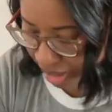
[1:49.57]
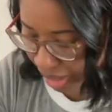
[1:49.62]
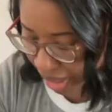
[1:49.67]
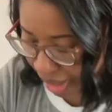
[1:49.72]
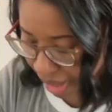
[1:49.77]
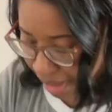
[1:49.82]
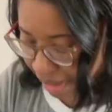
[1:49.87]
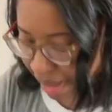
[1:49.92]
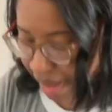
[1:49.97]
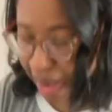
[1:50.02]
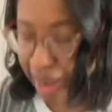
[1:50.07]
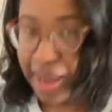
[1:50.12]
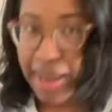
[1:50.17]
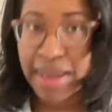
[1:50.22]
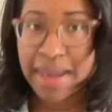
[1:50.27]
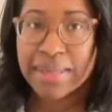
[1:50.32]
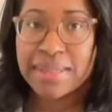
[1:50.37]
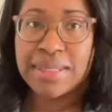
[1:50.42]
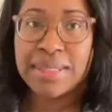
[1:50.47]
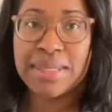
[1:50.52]
I
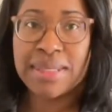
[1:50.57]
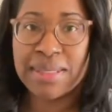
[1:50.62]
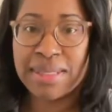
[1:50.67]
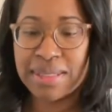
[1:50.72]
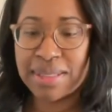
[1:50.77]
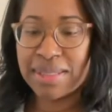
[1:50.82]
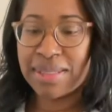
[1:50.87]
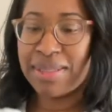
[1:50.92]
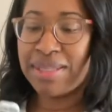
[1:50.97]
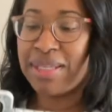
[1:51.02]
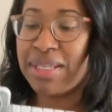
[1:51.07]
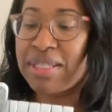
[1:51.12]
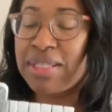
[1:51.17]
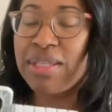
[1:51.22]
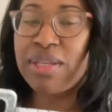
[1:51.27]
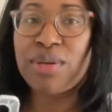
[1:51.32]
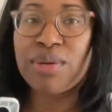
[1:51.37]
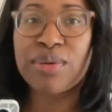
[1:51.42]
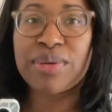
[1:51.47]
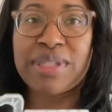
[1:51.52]
got this
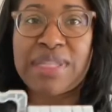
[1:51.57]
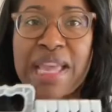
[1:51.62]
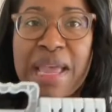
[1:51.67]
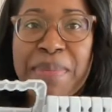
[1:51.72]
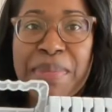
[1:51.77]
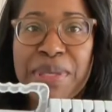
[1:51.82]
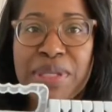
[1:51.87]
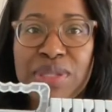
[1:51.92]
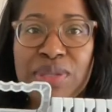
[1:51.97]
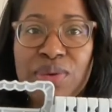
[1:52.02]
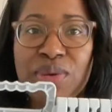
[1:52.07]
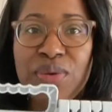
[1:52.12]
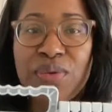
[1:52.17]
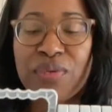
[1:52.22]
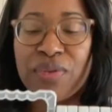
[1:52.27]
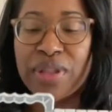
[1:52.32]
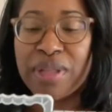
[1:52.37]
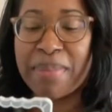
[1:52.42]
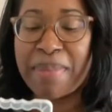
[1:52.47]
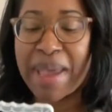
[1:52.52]
little stepping stool
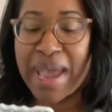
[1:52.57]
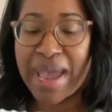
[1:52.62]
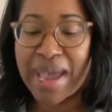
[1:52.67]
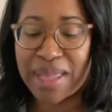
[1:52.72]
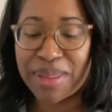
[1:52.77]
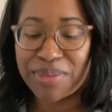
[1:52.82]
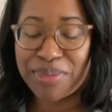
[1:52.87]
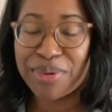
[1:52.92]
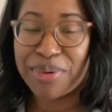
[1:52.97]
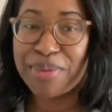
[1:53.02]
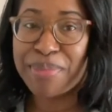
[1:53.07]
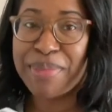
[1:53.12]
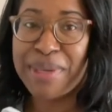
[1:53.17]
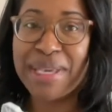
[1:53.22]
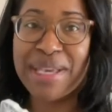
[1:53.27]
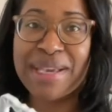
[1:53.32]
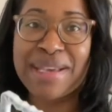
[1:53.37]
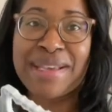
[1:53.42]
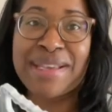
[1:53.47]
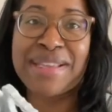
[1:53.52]
for the bathroom
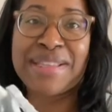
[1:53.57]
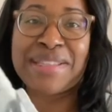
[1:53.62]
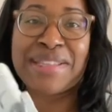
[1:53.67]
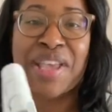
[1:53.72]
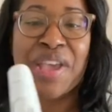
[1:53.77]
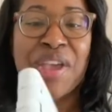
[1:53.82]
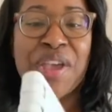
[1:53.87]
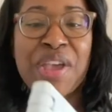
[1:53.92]
because